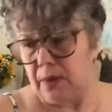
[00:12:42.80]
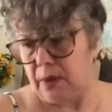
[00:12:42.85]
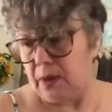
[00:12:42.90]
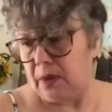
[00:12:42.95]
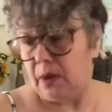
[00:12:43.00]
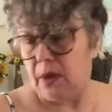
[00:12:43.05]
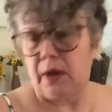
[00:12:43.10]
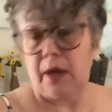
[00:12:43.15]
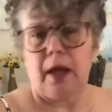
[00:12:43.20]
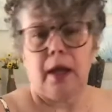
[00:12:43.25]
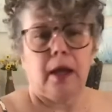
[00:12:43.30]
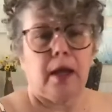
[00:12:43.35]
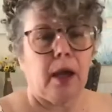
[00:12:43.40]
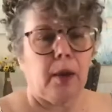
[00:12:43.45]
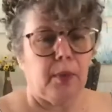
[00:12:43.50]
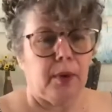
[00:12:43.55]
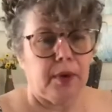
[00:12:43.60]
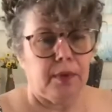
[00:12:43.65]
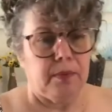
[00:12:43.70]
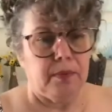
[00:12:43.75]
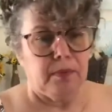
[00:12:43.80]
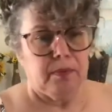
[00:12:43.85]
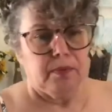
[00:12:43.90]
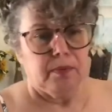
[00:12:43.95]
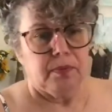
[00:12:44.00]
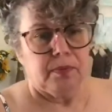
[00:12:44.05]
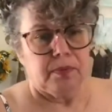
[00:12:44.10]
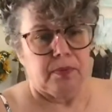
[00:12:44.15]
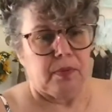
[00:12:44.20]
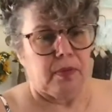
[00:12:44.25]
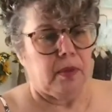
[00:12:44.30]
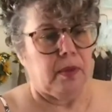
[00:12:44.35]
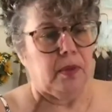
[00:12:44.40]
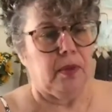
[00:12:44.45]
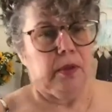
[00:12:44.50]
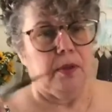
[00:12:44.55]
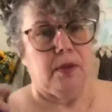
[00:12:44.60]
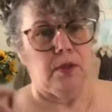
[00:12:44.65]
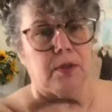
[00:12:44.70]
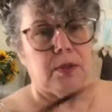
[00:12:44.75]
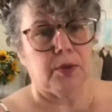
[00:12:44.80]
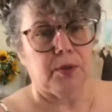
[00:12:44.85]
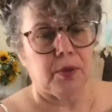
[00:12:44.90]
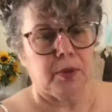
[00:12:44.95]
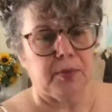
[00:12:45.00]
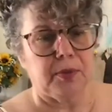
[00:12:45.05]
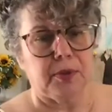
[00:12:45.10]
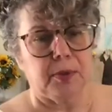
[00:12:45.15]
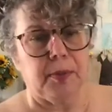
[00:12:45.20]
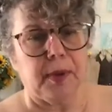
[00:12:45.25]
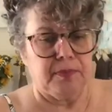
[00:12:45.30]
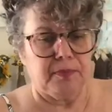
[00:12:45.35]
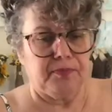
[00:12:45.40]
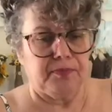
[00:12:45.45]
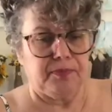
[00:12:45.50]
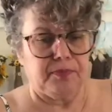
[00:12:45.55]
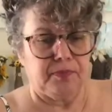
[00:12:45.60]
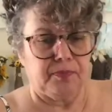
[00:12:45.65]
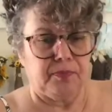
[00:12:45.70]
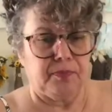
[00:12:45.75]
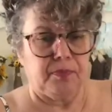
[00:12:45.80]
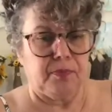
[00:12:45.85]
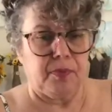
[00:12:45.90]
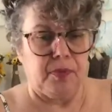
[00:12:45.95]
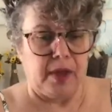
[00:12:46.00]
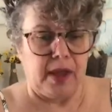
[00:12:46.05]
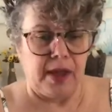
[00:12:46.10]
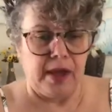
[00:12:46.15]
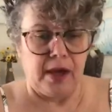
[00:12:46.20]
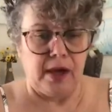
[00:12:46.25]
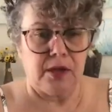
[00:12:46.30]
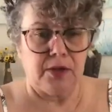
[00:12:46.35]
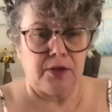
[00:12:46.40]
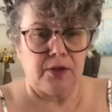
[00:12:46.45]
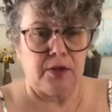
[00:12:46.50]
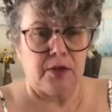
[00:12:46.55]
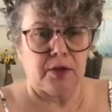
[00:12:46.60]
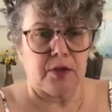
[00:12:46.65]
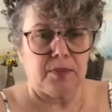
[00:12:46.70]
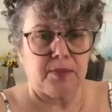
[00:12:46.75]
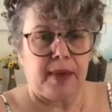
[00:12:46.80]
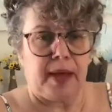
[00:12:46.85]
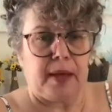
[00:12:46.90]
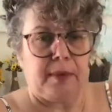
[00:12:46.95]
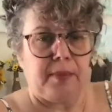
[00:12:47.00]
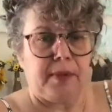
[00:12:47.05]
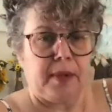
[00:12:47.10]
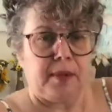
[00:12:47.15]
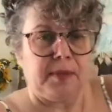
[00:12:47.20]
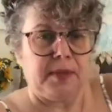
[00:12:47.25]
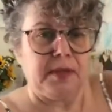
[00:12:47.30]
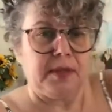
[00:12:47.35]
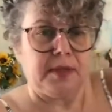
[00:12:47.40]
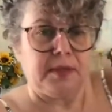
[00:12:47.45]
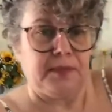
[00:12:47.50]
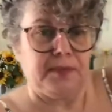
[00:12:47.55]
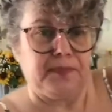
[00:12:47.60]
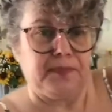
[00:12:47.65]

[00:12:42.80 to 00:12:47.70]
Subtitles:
Okay, got one. So we're gonna put the pipe. Hang on to those bad babies.